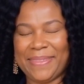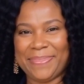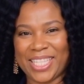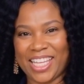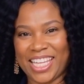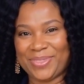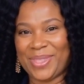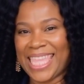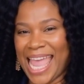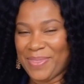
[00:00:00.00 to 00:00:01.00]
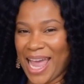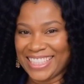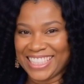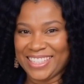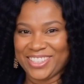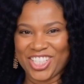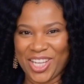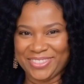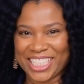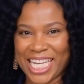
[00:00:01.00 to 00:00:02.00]
Because when that right deal
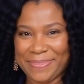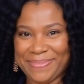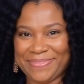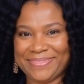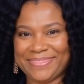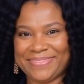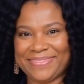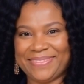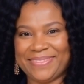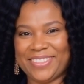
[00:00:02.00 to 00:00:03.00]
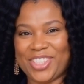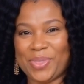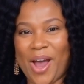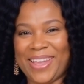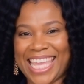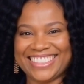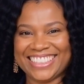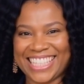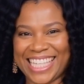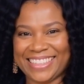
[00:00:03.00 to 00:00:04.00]
shows up, you won't
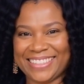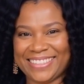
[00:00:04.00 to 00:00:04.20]
hesitate.